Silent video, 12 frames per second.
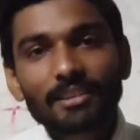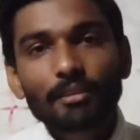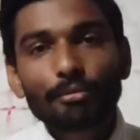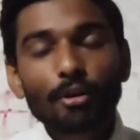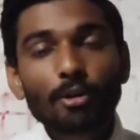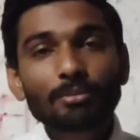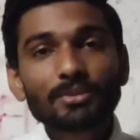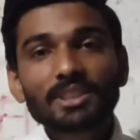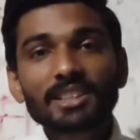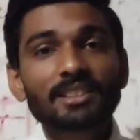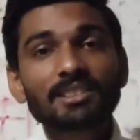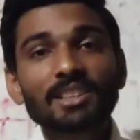from
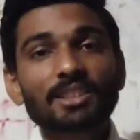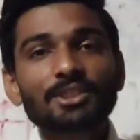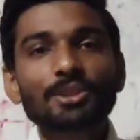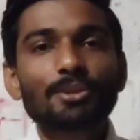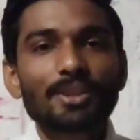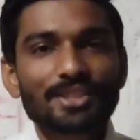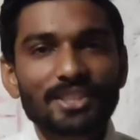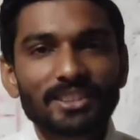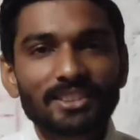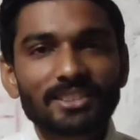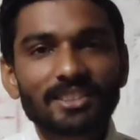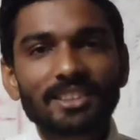these 60
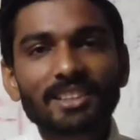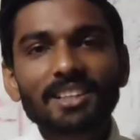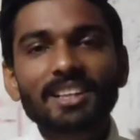questions,